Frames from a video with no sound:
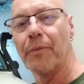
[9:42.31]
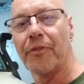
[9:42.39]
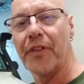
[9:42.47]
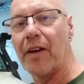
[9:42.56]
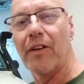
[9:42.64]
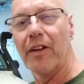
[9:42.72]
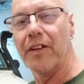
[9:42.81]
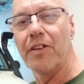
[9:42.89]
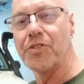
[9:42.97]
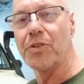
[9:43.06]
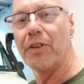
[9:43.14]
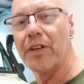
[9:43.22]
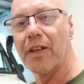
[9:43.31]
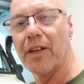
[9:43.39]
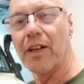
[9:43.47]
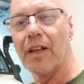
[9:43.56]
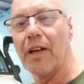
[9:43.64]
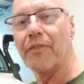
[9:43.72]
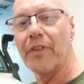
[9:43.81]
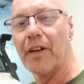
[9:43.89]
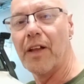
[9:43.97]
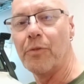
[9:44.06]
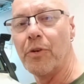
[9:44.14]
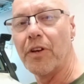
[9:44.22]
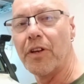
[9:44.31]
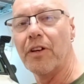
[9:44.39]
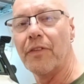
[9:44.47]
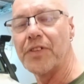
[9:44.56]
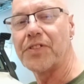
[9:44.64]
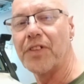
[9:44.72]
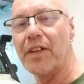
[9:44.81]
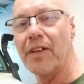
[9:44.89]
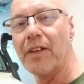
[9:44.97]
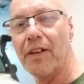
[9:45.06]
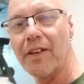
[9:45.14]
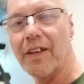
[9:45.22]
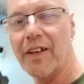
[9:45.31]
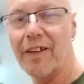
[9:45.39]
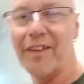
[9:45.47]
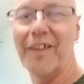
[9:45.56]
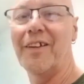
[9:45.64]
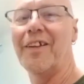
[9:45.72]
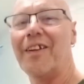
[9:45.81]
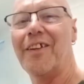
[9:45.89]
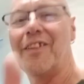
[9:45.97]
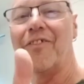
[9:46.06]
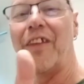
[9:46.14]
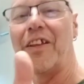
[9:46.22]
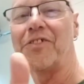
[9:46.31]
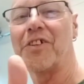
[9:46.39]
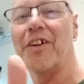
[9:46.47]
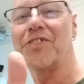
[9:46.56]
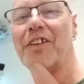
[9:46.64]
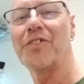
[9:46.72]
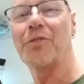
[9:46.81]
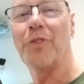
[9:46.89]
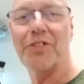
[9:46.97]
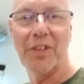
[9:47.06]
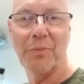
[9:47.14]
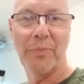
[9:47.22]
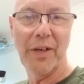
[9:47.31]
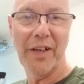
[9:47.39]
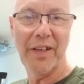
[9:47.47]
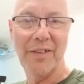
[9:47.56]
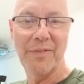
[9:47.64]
thoroughly enjoying it. I love working on this thing. Okay, yeah. Thanks, guys. Thanks for watching. Bye.